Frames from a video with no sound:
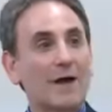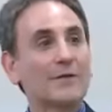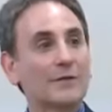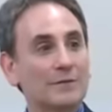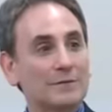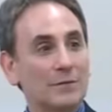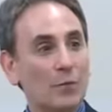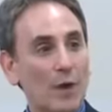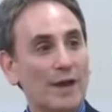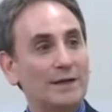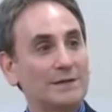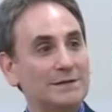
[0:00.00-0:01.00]
other
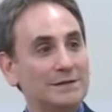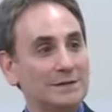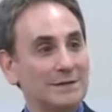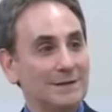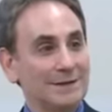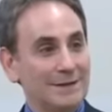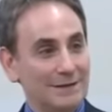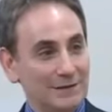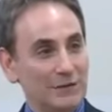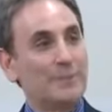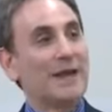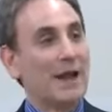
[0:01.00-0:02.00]
ways
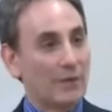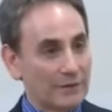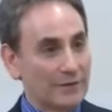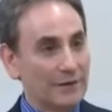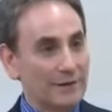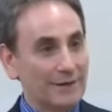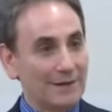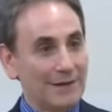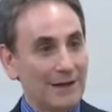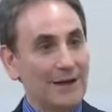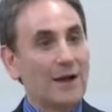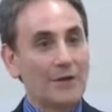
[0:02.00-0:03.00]
to be healthy
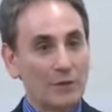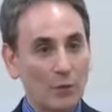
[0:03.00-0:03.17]
and other